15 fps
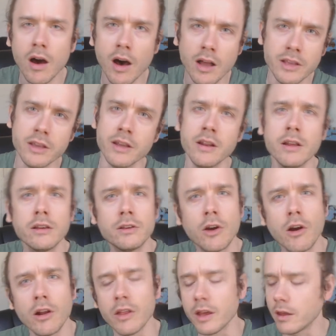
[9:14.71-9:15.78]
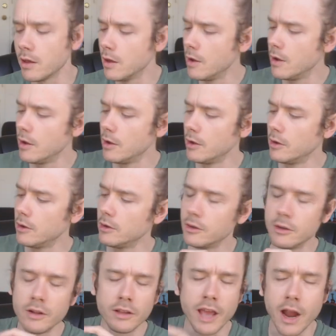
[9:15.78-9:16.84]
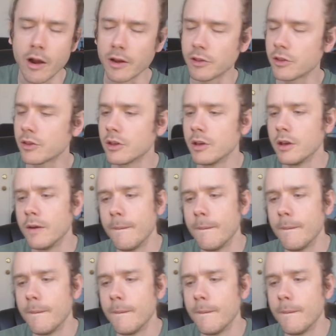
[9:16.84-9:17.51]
onion, garlic, carrots,